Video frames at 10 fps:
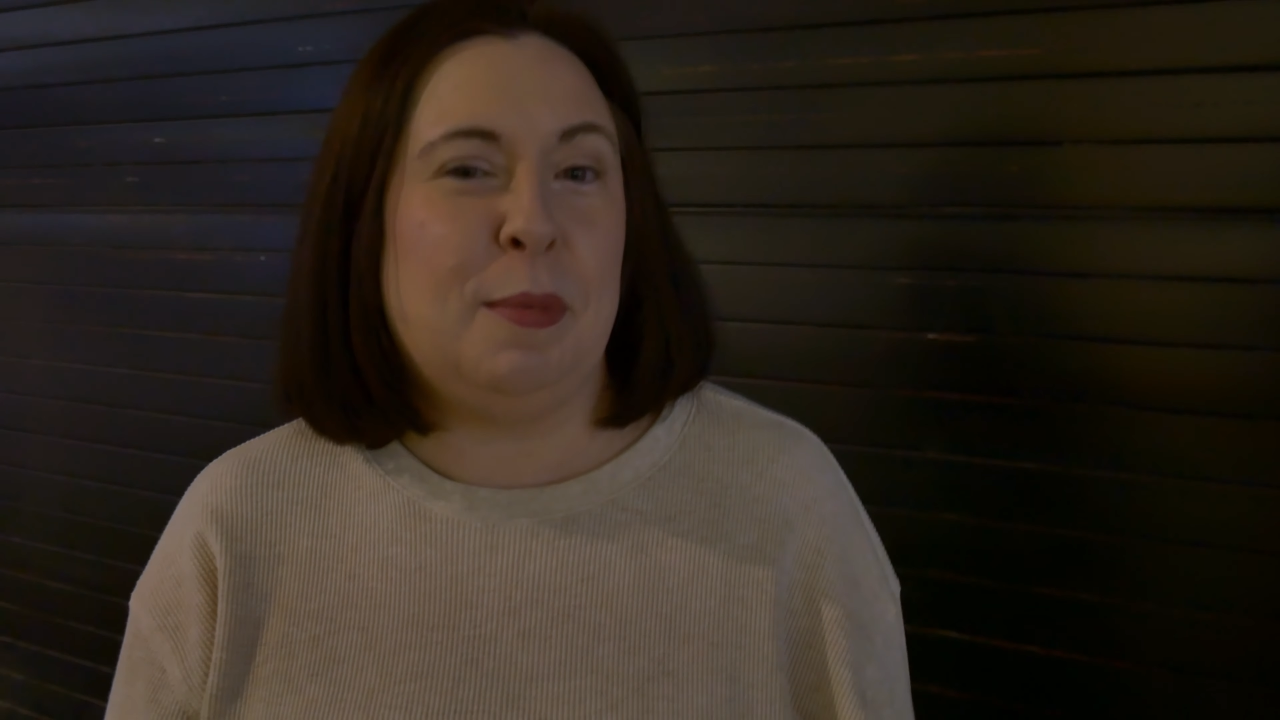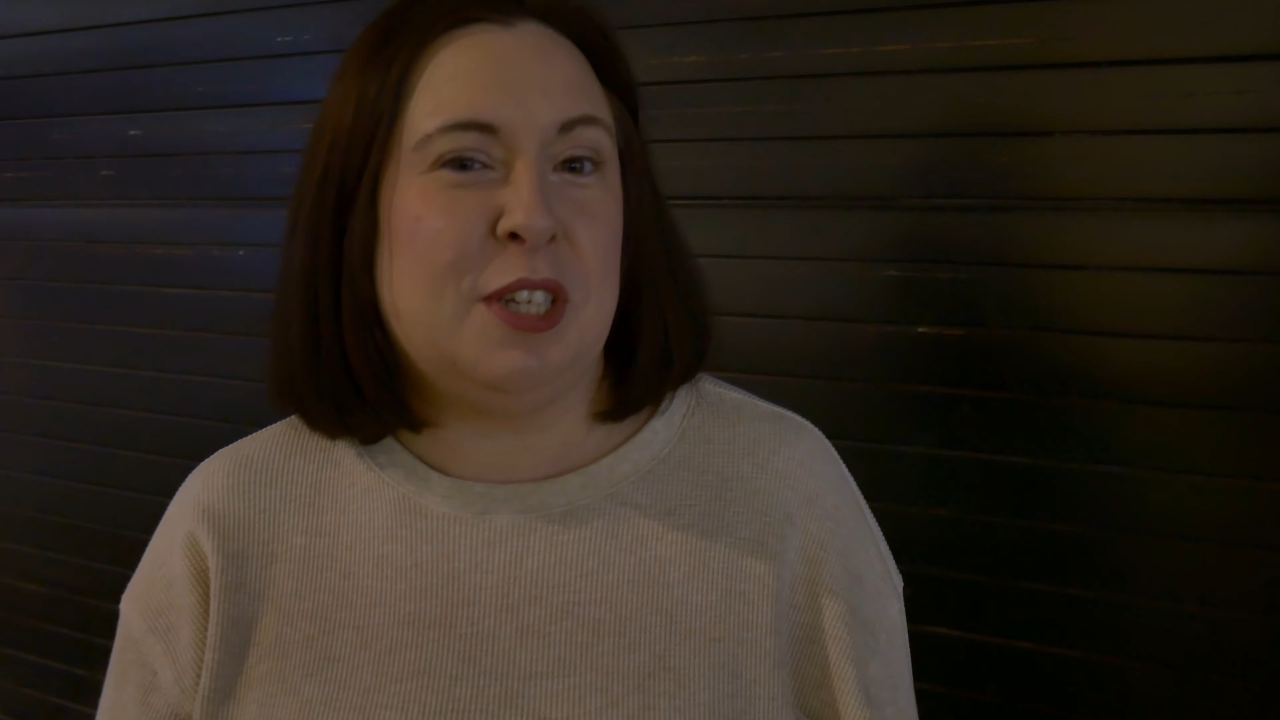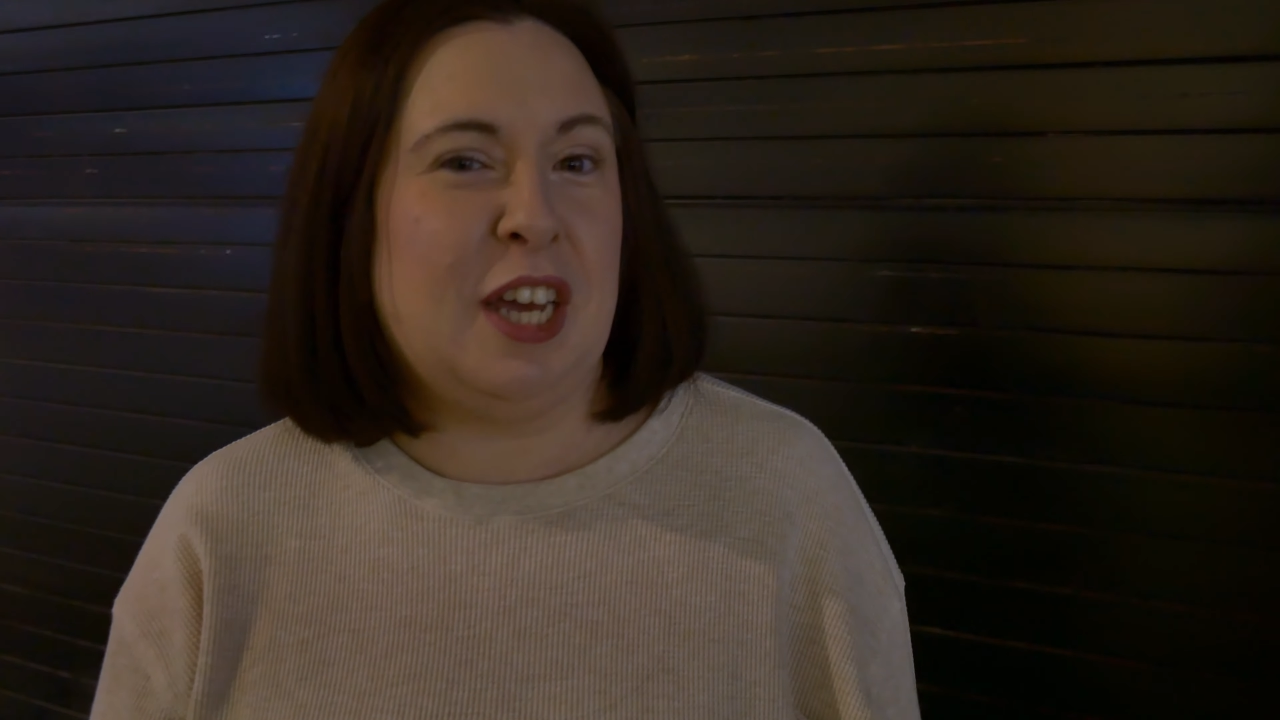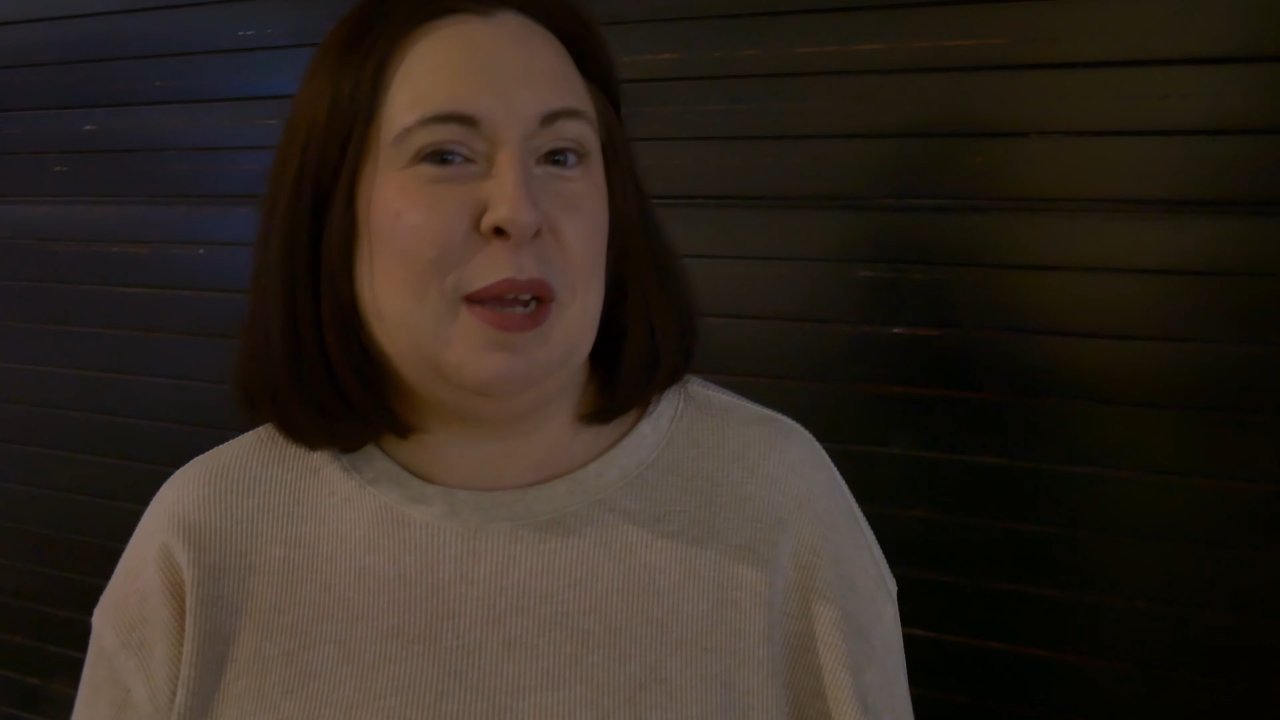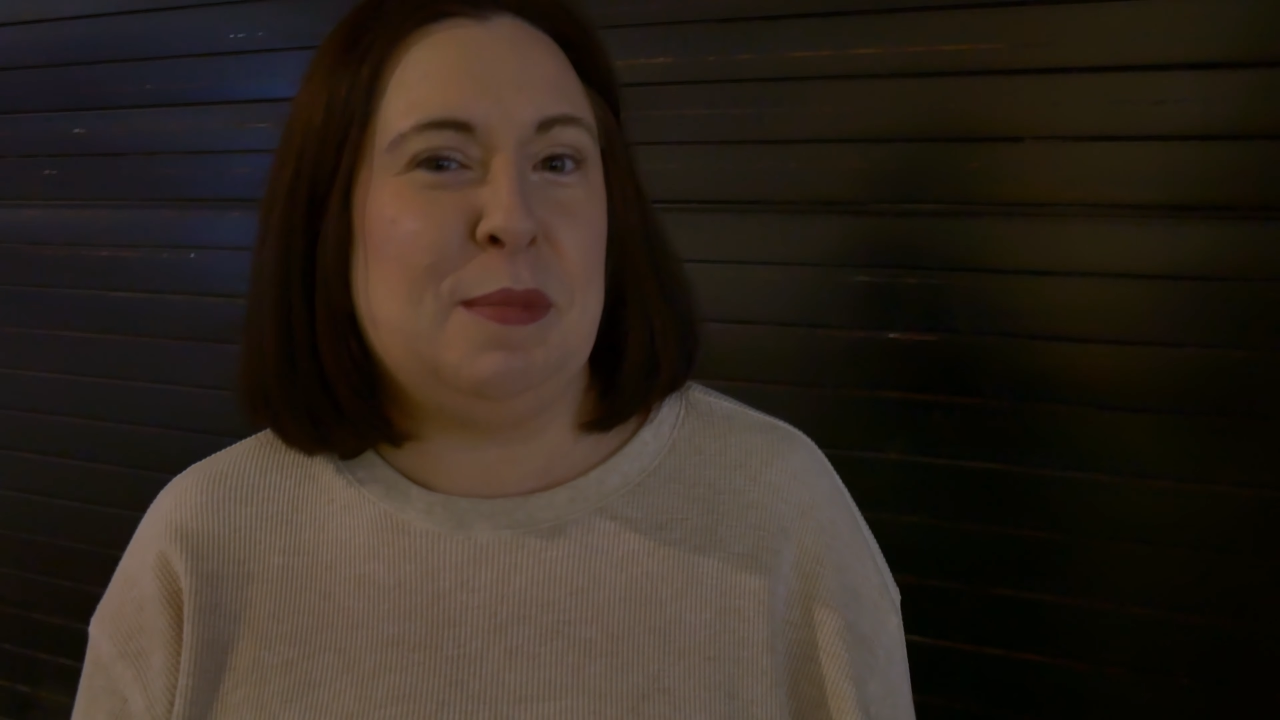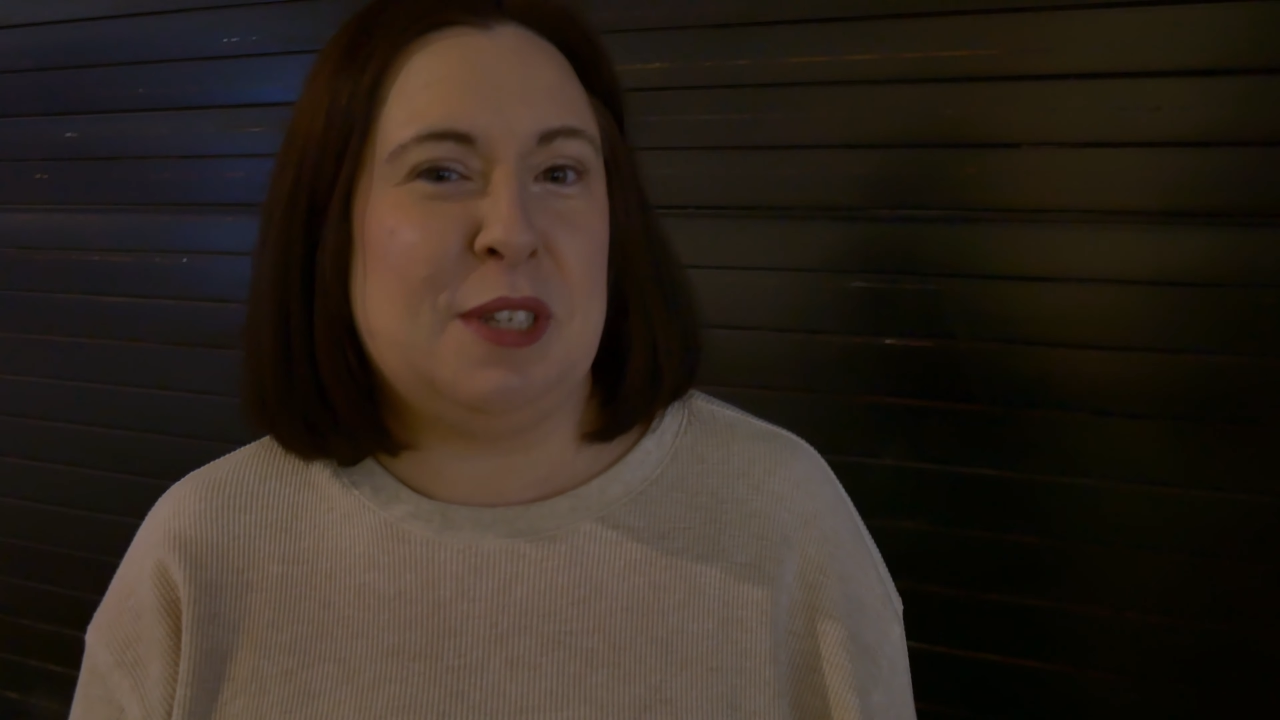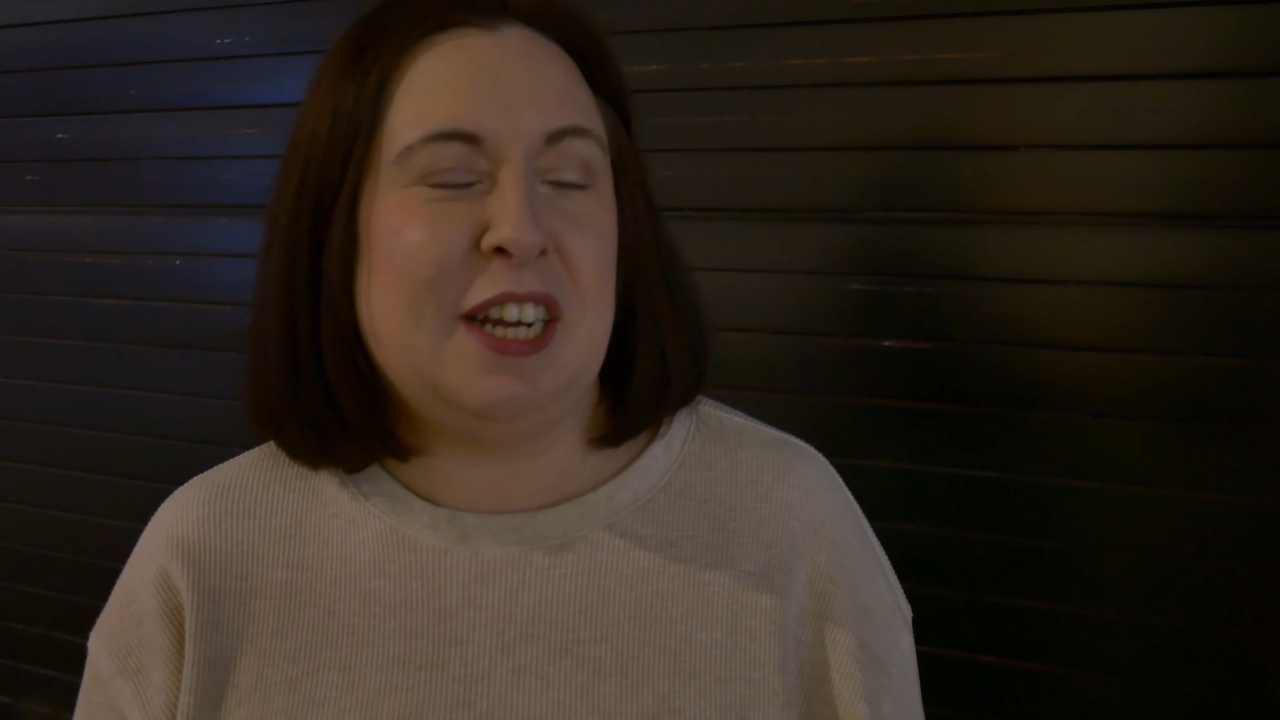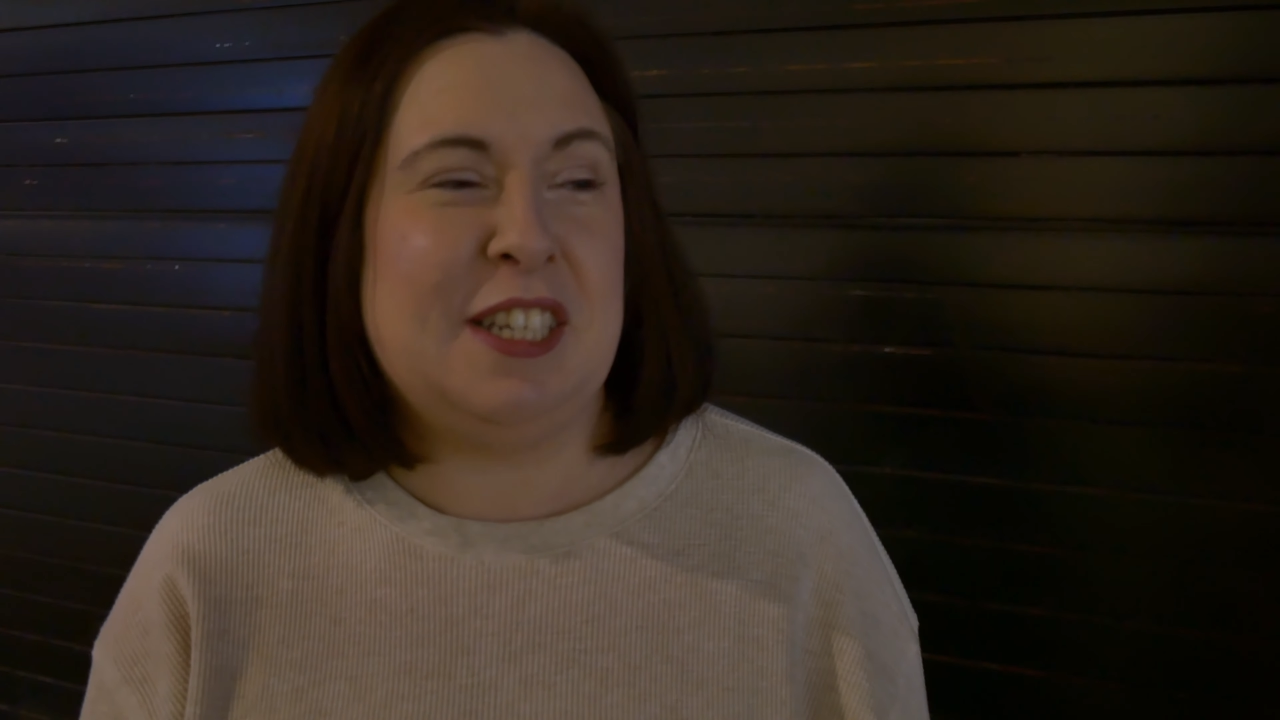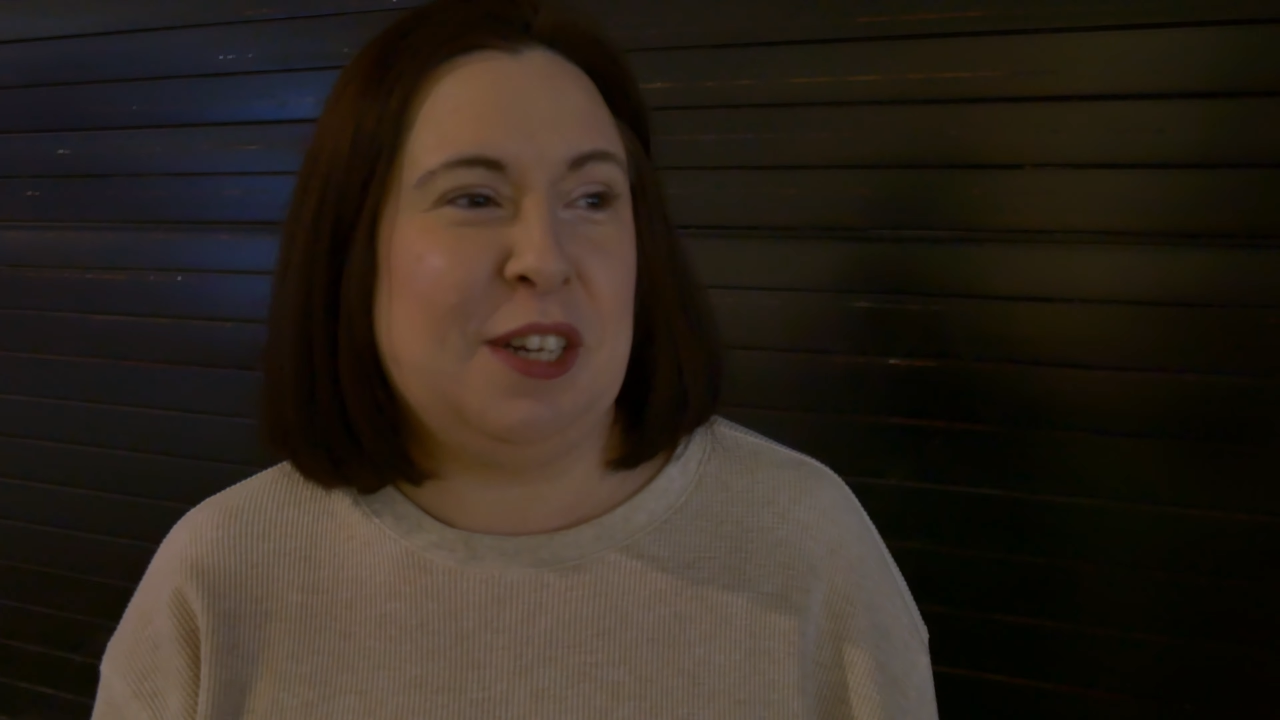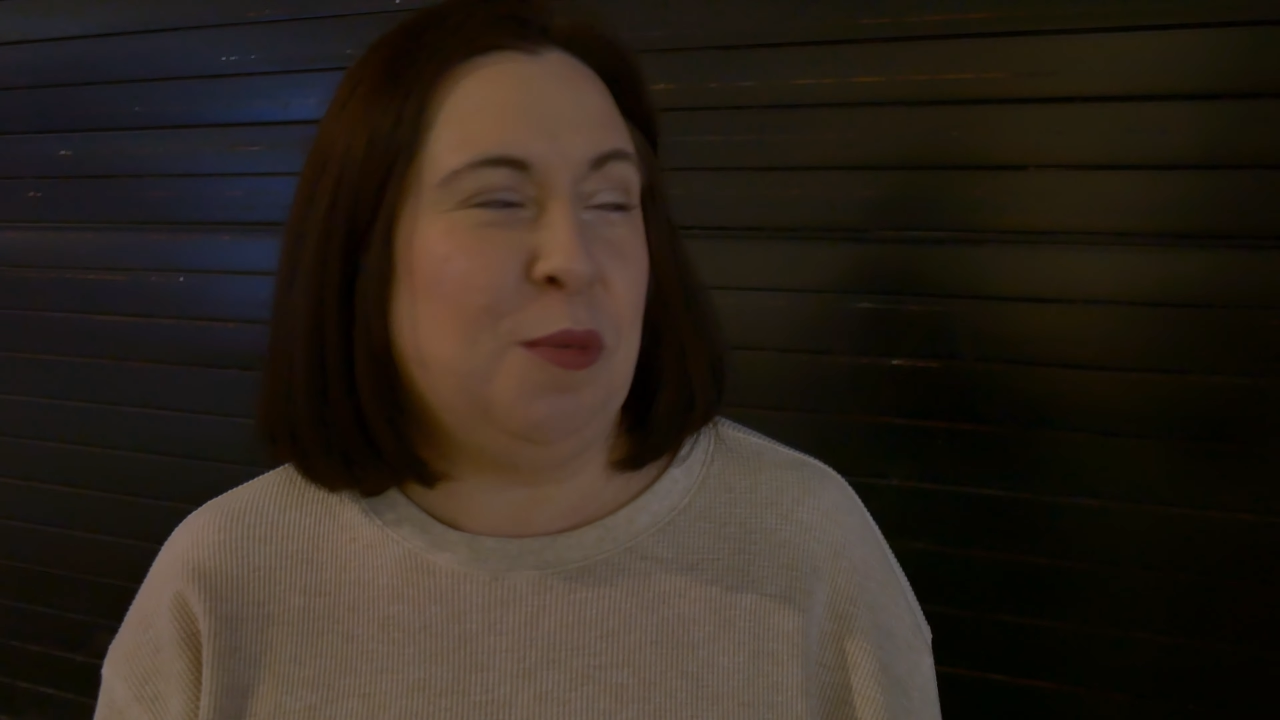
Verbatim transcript: times and I did